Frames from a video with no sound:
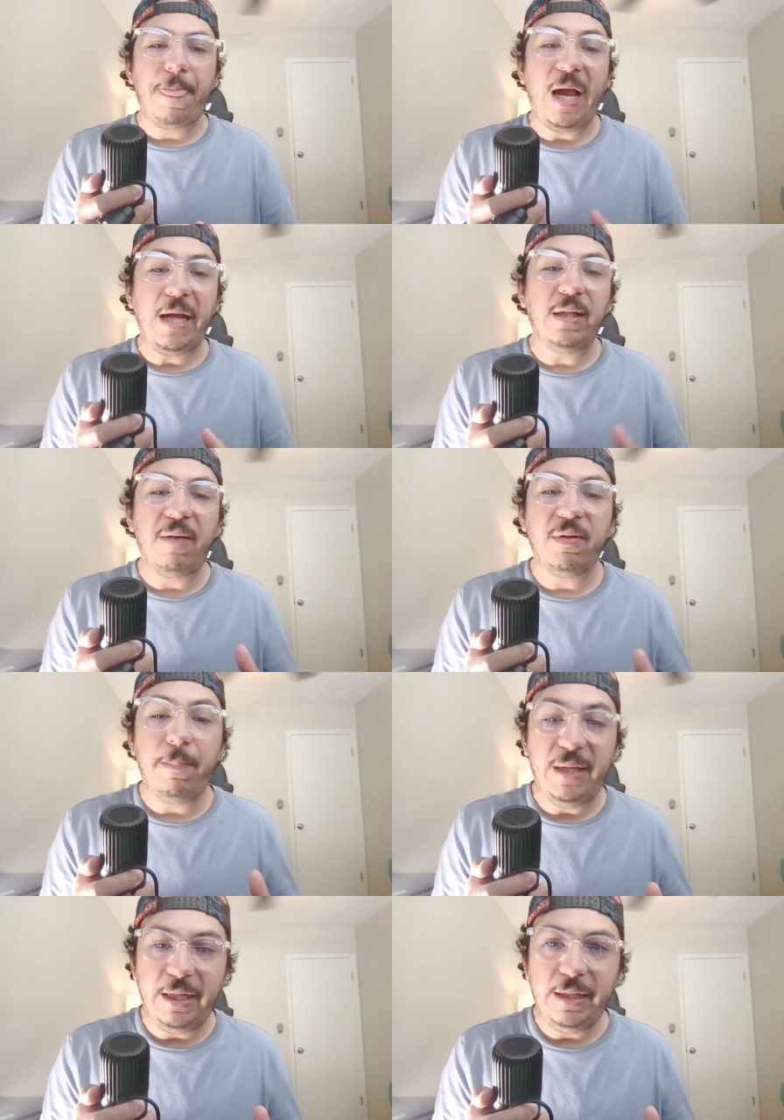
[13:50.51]
high-level
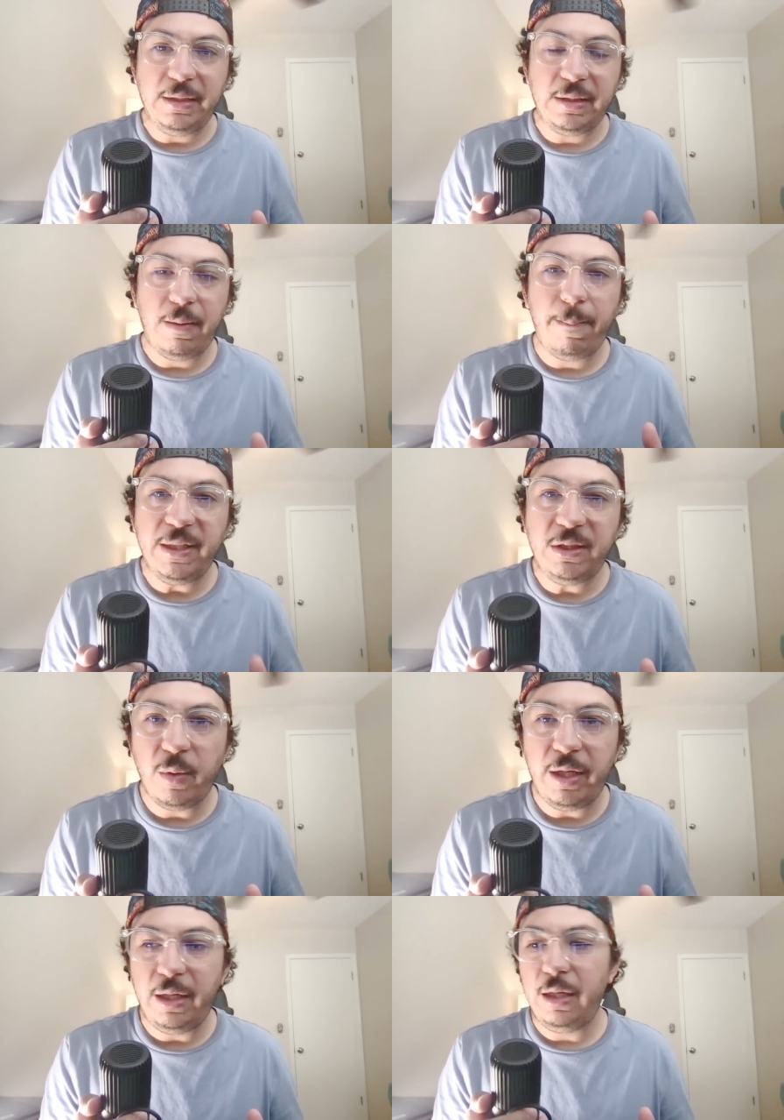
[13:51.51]
meetings
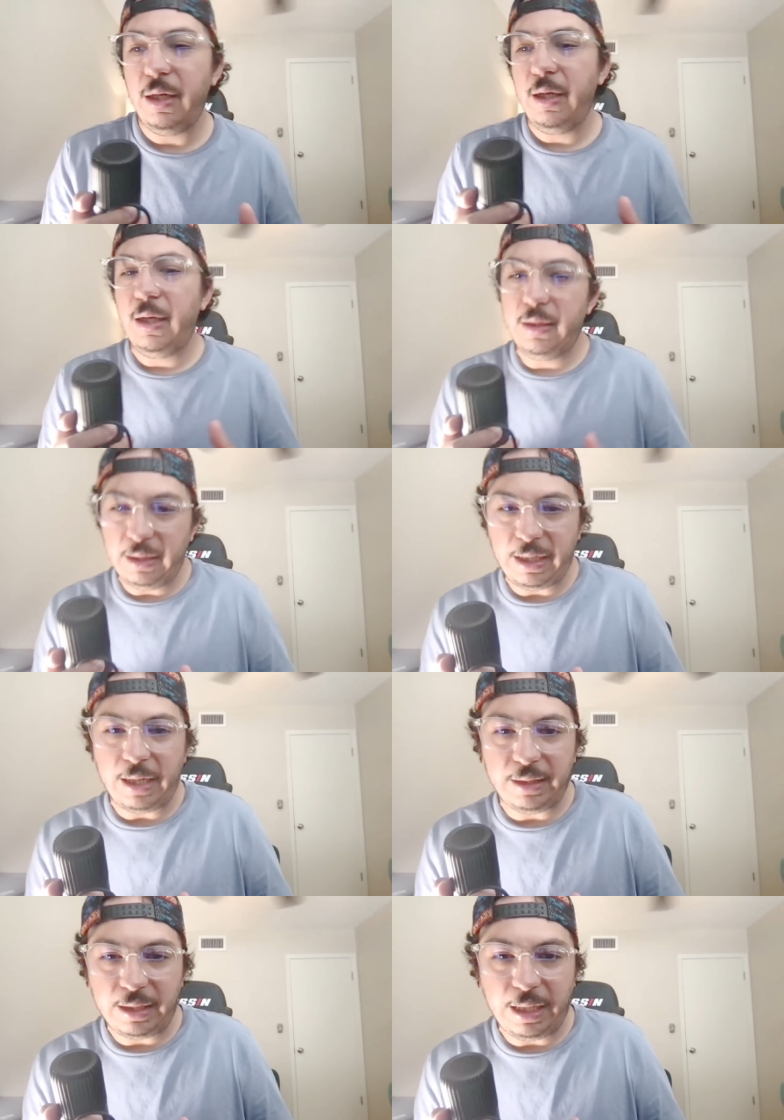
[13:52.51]
between the
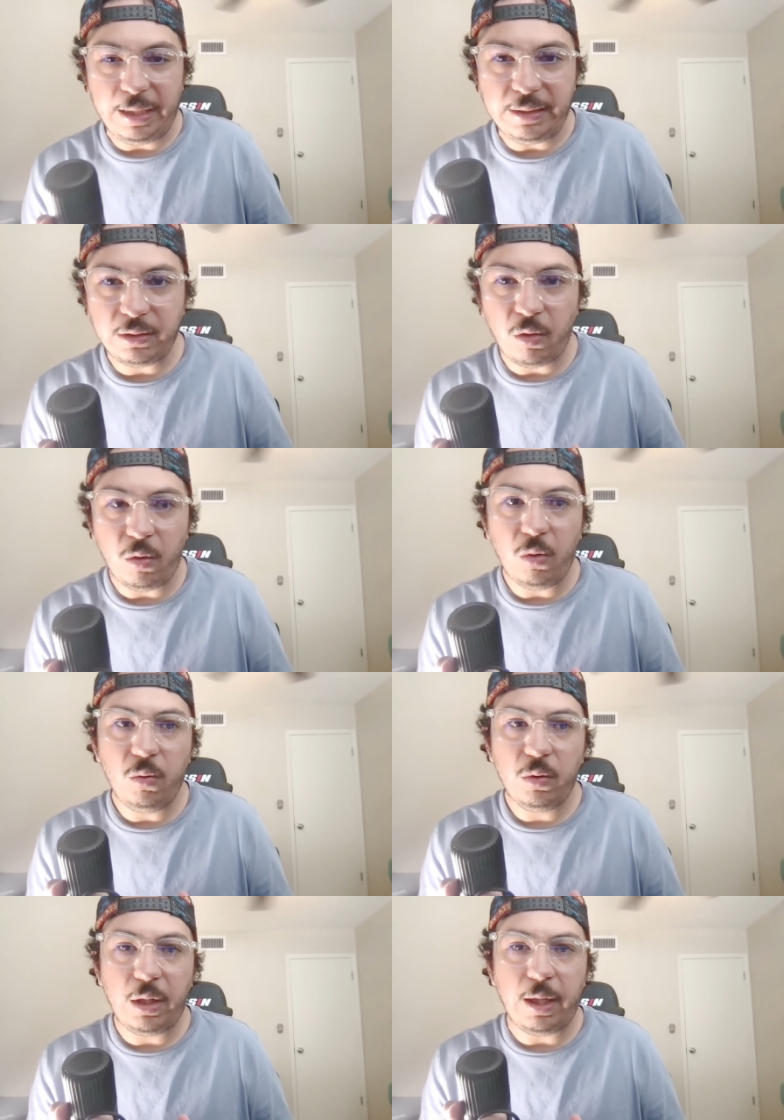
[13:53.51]
Cartel
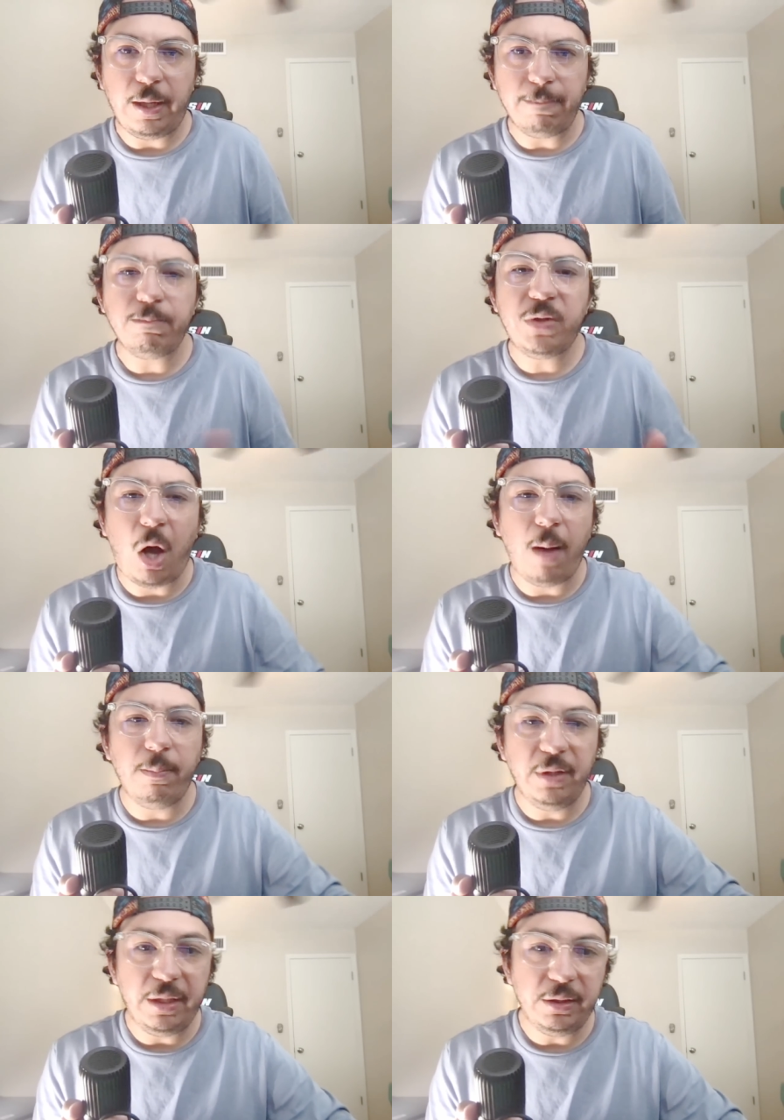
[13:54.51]
Jalisco um,
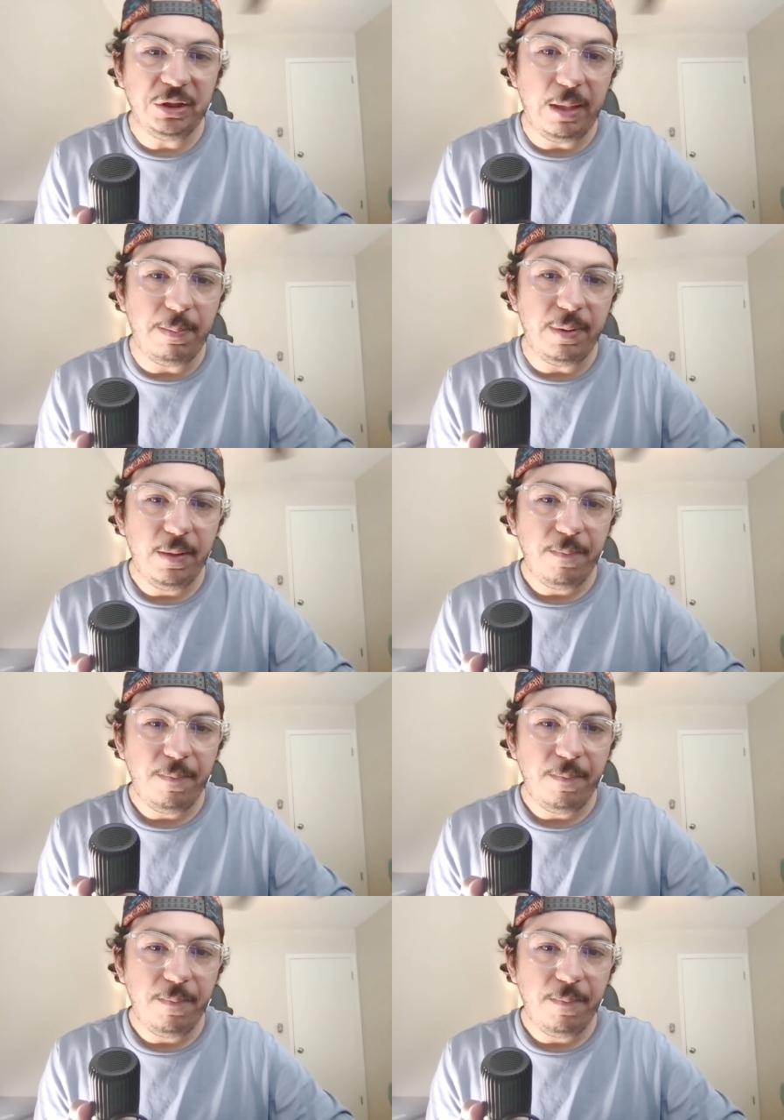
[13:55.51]
top leadership